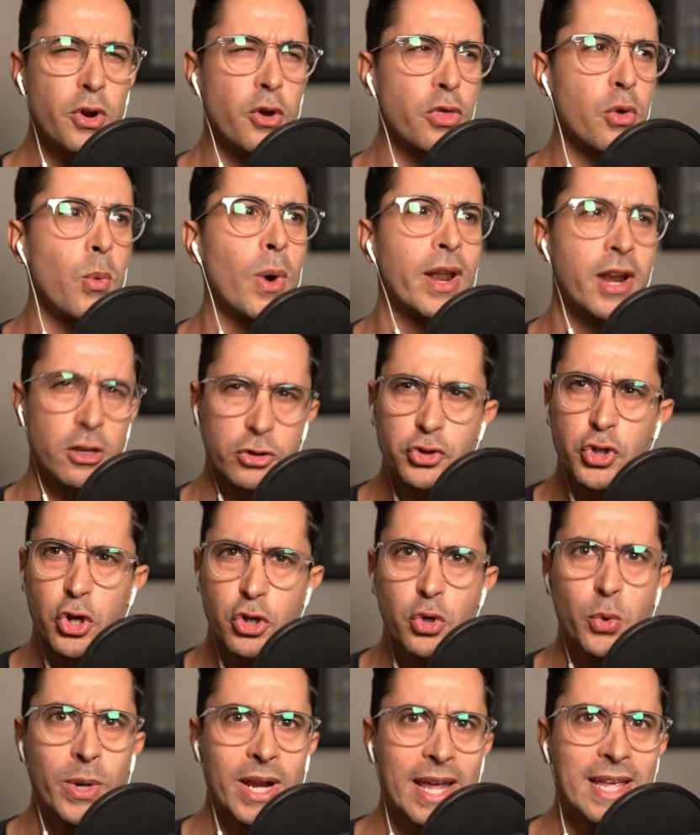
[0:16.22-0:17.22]
know the one, I'll show
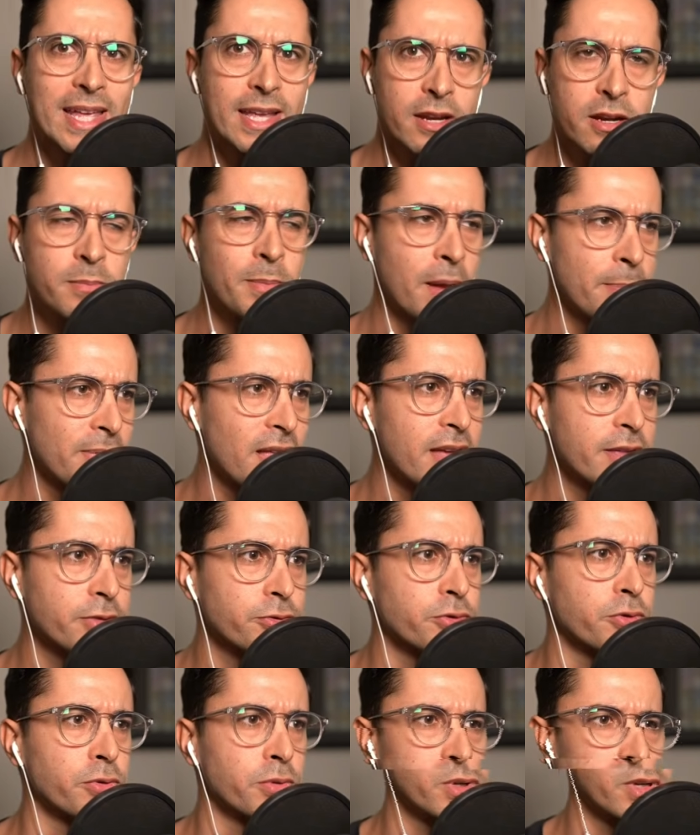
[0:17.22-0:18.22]
you when I get it in my
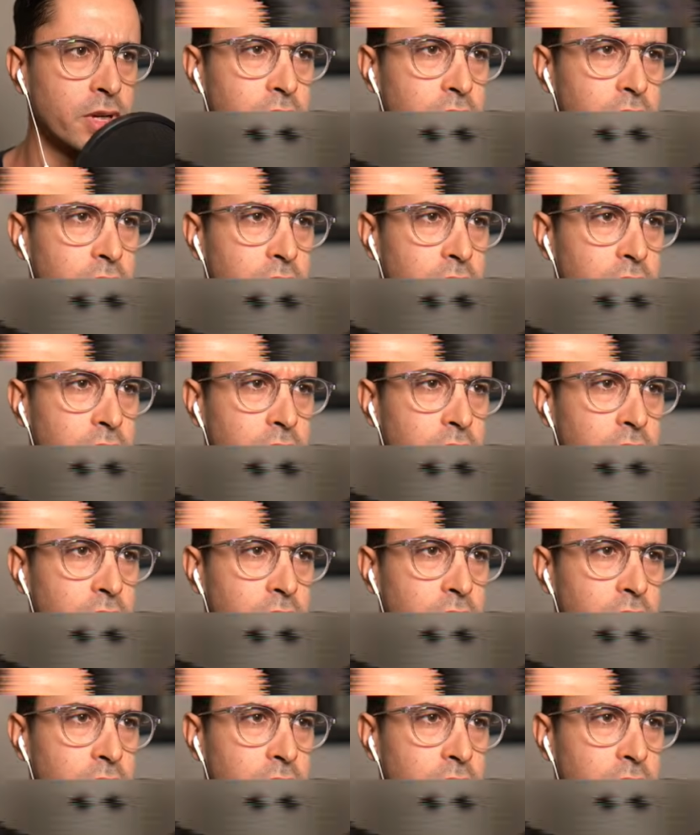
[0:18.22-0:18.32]
playthrough.